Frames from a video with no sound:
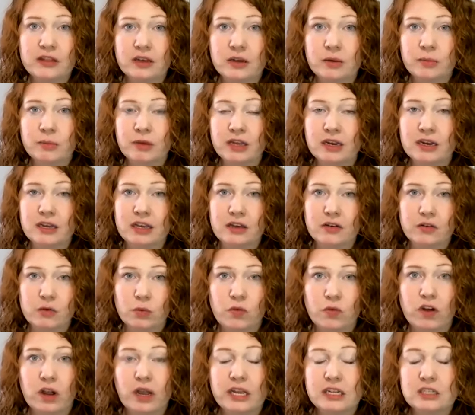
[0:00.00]
them in a
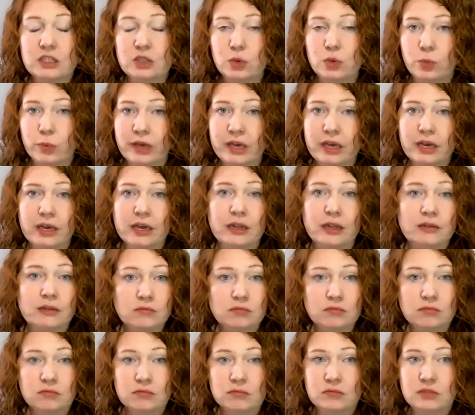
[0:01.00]
giveaway to
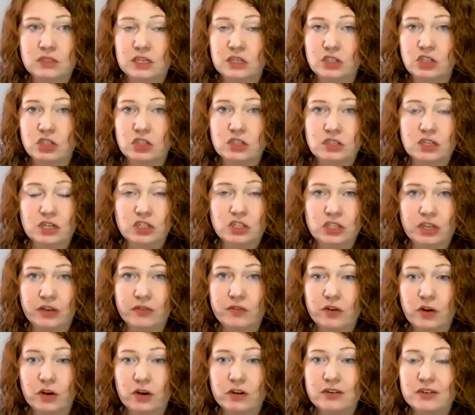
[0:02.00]
win such and such
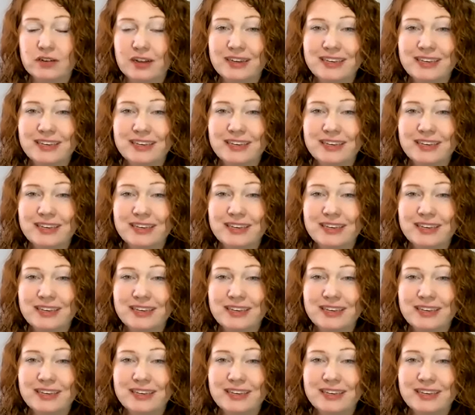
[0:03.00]
gift card.